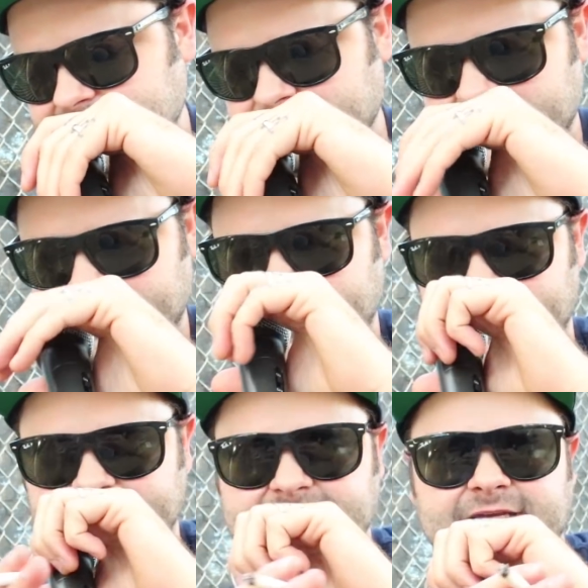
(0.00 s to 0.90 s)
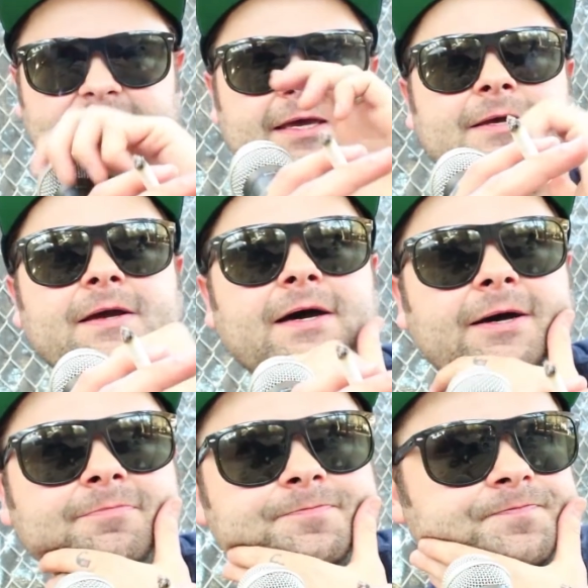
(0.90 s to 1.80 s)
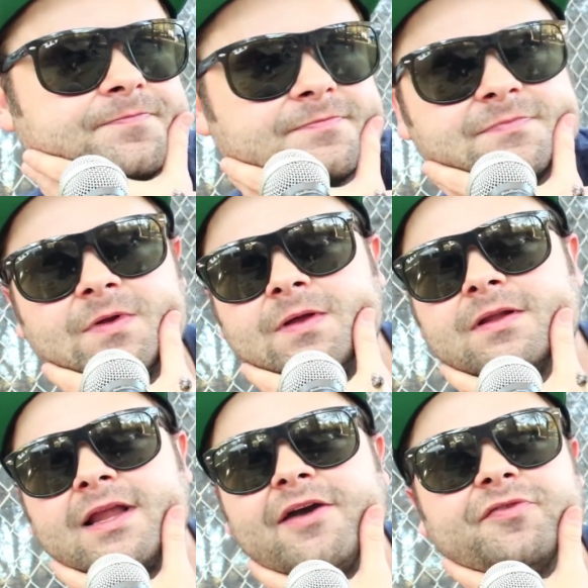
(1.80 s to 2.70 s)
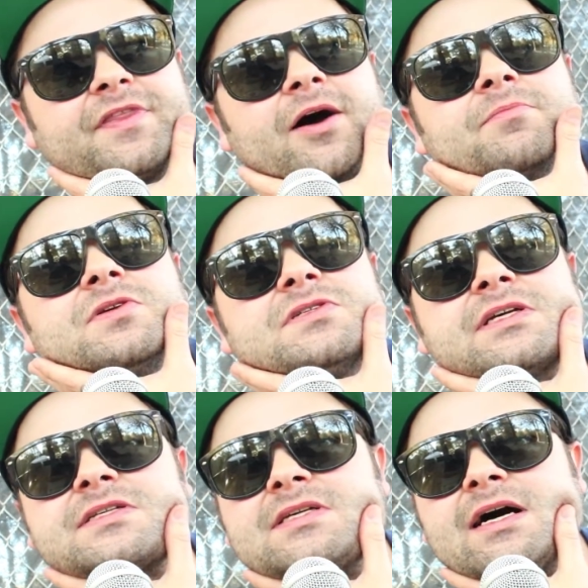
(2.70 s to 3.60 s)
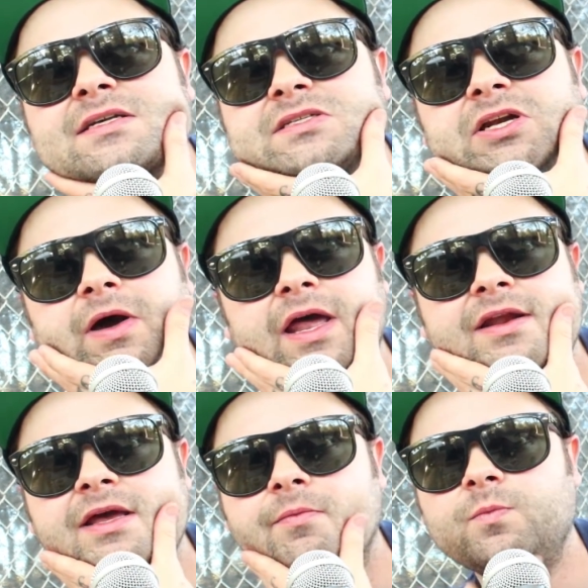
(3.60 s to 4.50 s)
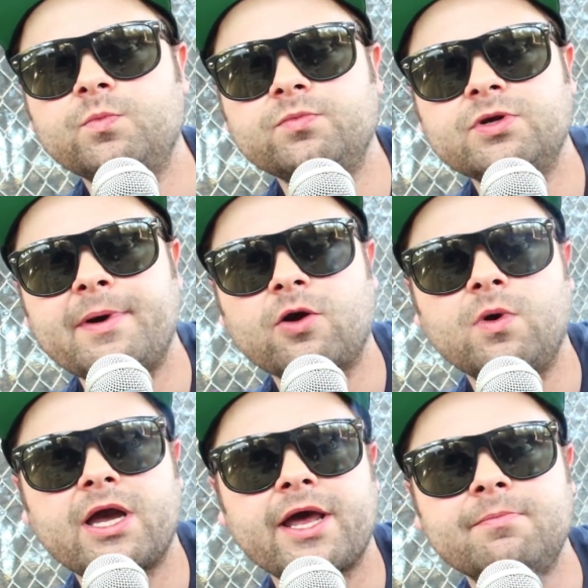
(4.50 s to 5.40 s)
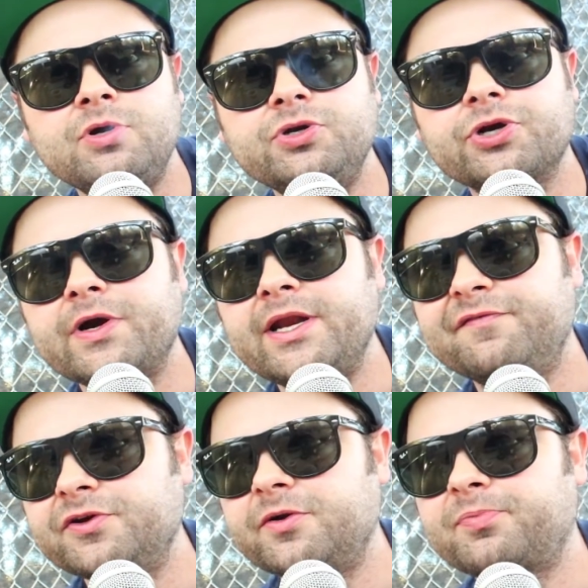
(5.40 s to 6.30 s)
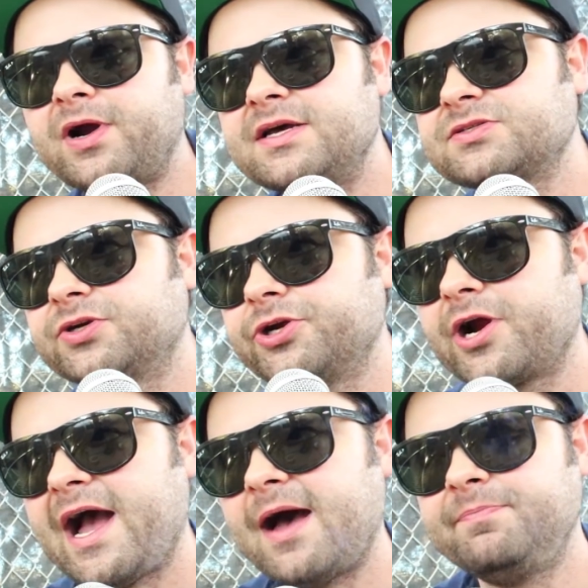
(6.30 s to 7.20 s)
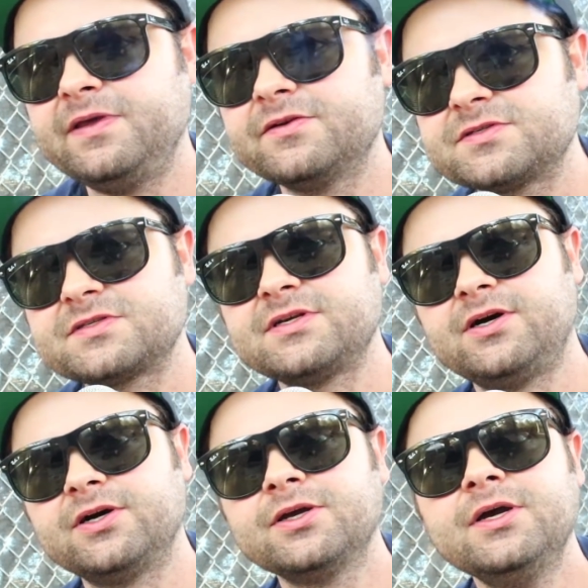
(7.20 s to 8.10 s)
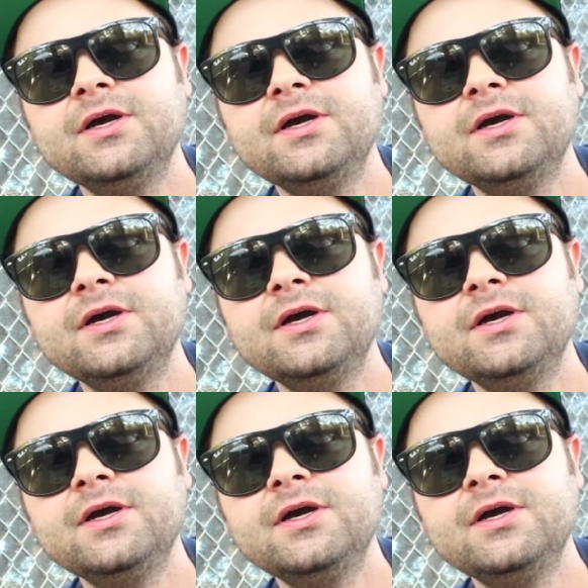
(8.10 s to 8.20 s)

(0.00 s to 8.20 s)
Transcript: to me, man. It's like life without music sucks, and no matter what kind of mood you're in, if you're depressed or you're happy, there's a song